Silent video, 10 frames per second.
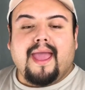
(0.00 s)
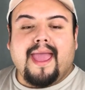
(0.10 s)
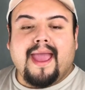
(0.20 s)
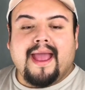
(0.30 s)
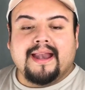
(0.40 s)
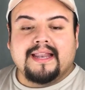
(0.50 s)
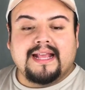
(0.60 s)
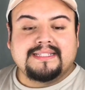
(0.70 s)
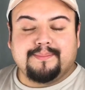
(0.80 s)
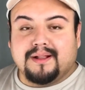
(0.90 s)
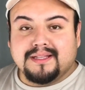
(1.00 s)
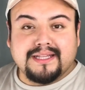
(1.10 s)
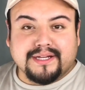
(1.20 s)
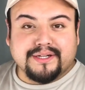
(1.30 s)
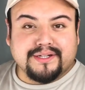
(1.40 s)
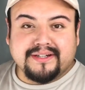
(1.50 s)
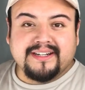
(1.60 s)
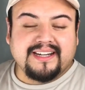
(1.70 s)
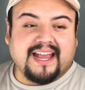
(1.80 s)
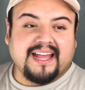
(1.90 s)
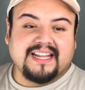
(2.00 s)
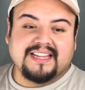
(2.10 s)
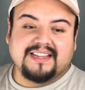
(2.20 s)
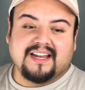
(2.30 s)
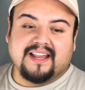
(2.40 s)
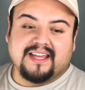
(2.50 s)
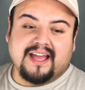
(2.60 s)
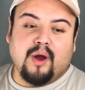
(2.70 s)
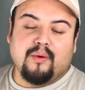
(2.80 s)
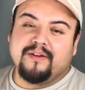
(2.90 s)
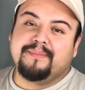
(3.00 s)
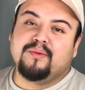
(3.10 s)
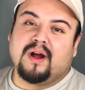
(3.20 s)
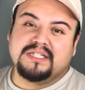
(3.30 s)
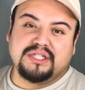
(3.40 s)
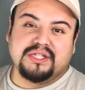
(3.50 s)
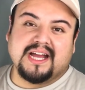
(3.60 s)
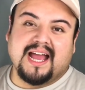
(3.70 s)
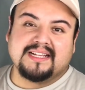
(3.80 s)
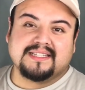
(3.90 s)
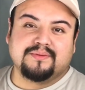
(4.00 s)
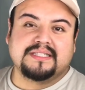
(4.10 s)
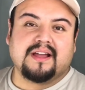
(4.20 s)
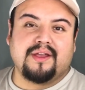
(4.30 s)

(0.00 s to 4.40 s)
And they smelled the liquor and they're like, oh, well, we've been watching you guys and we saw